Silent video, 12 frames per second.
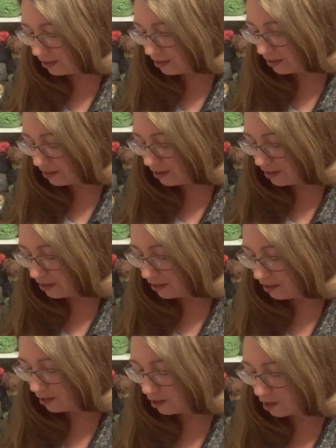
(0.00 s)
to
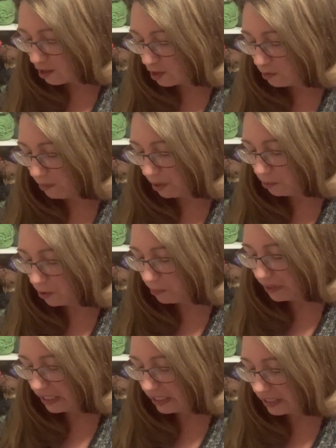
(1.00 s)
buy more
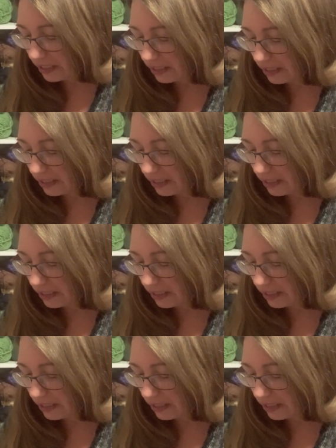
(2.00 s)
pins.